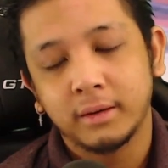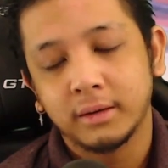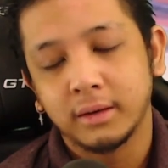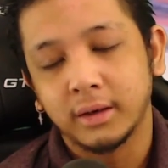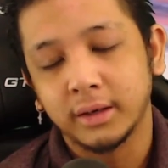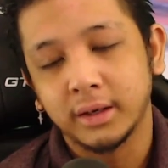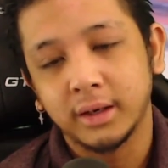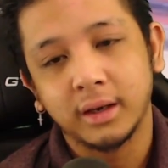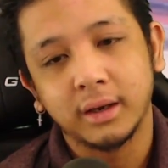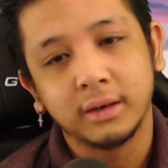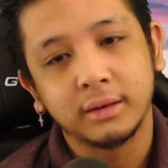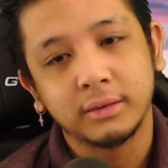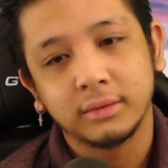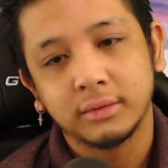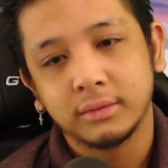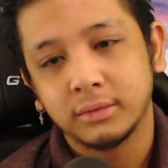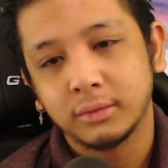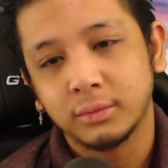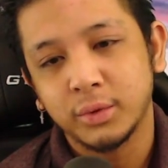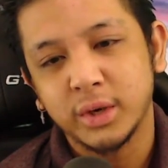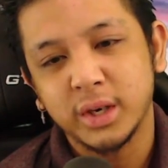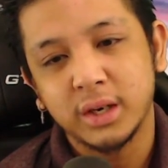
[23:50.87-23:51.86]
Again,
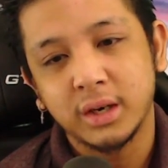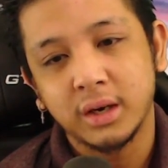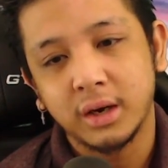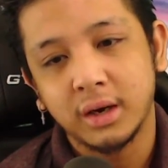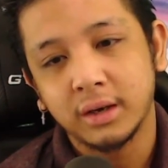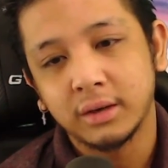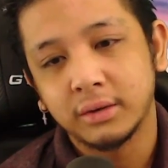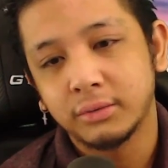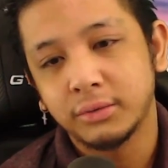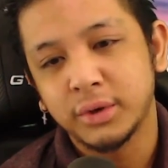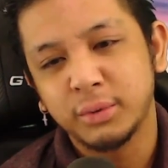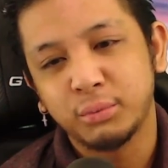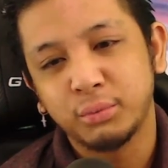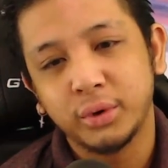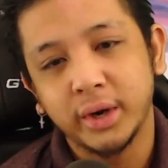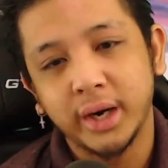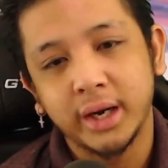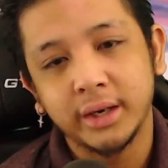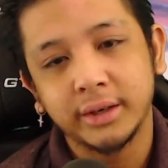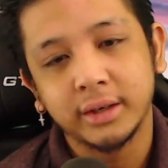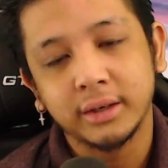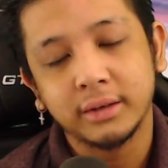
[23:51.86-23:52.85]
recon,
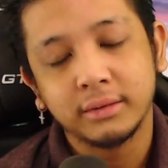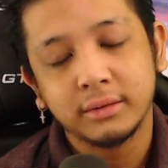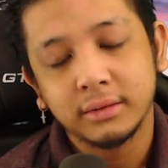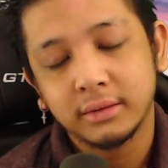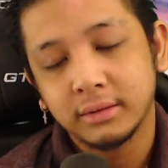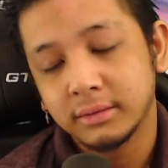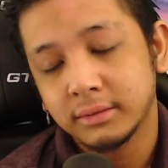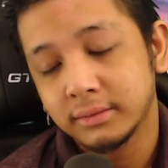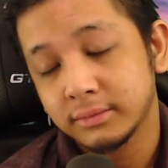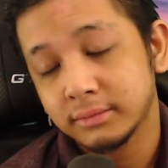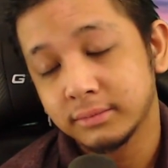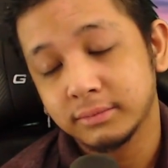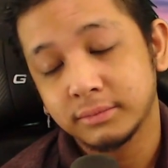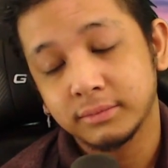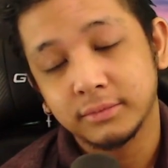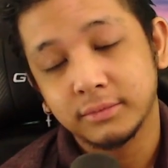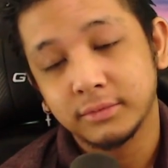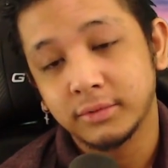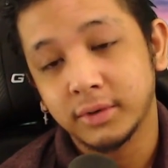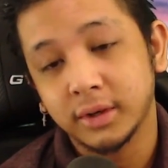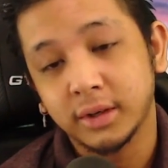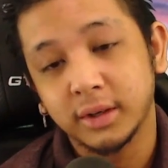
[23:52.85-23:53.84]
rebranded,
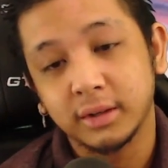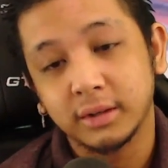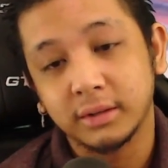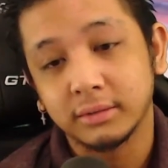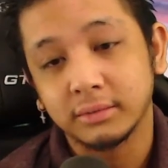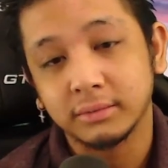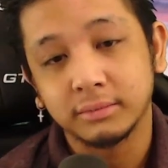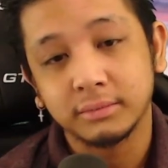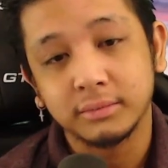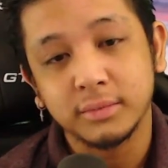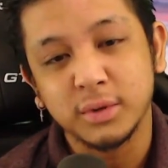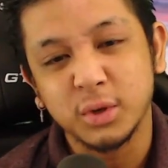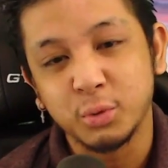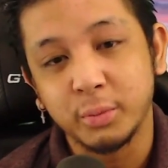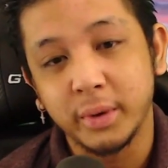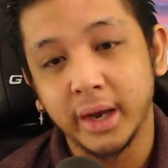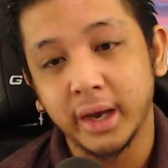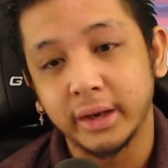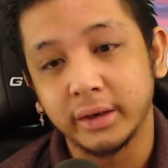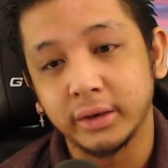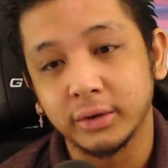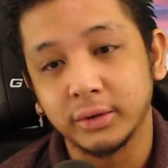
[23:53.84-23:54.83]
fucking new
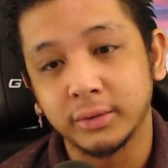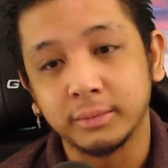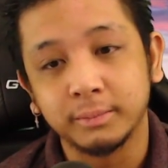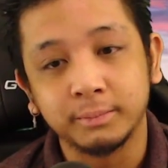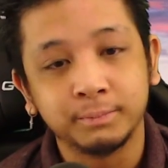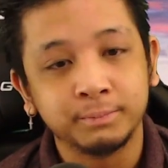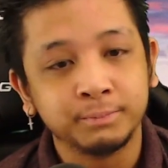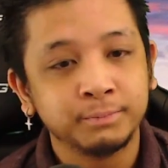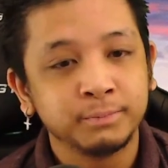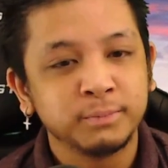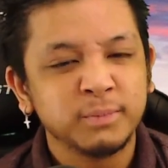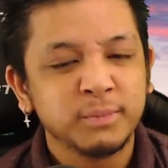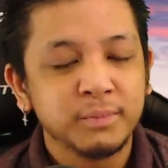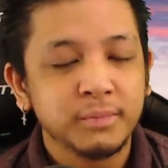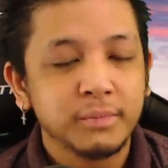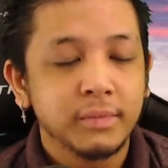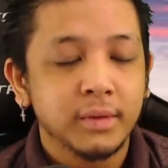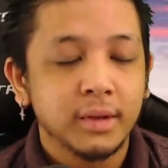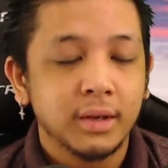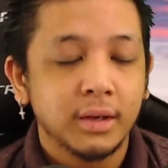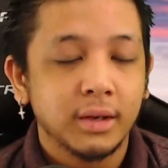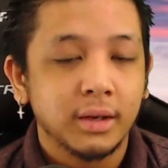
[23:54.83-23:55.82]
man, dude.
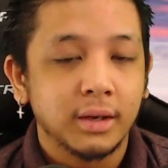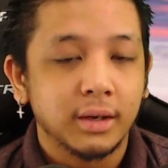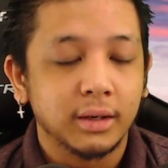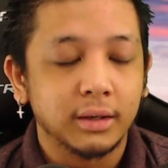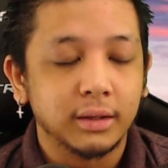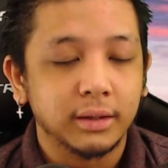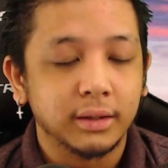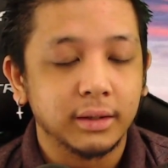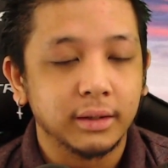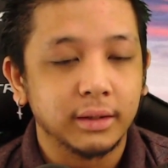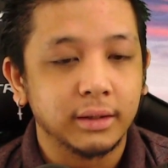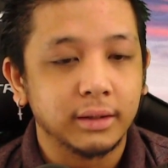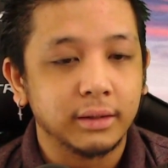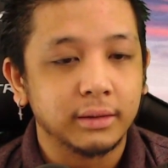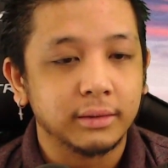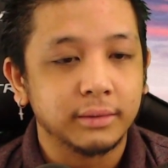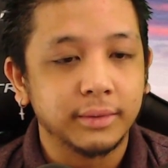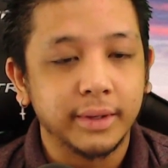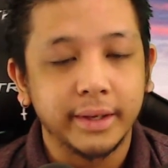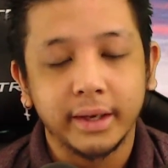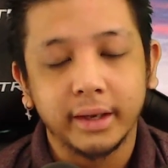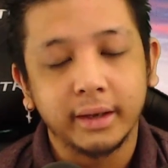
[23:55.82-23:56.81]

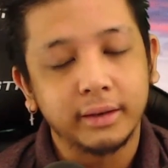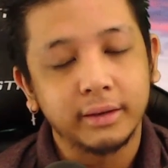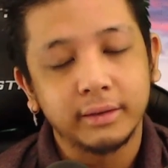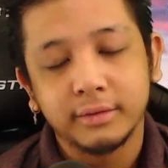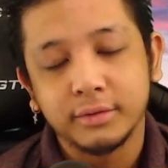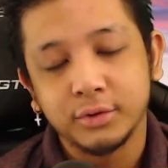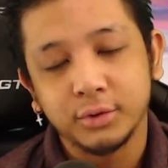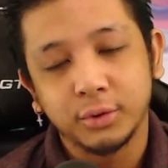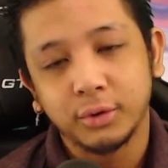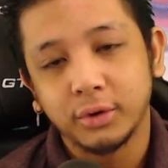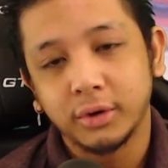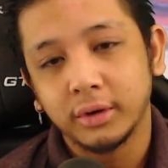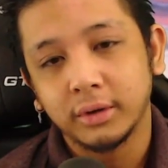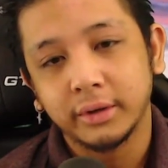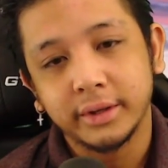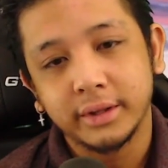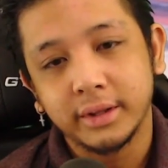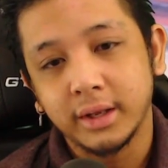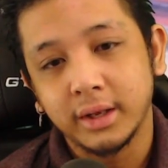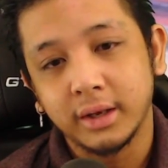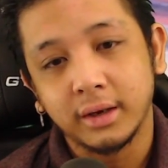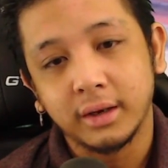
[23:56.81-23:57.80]
Yeah, Jorah,
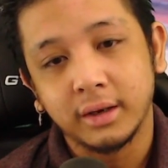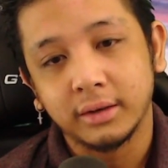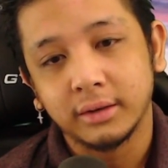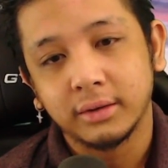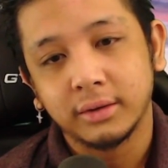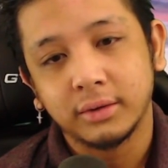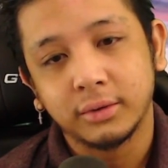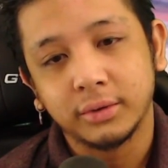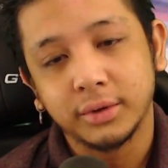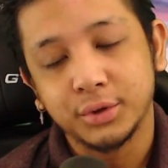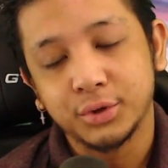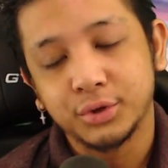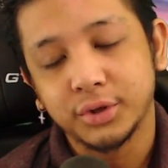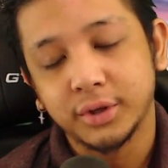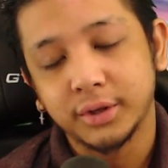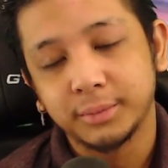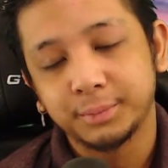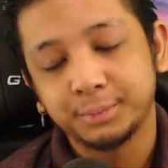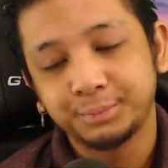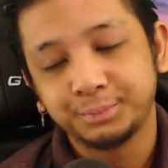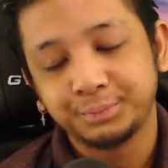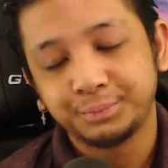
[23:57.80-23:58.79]
Theon, holy shit.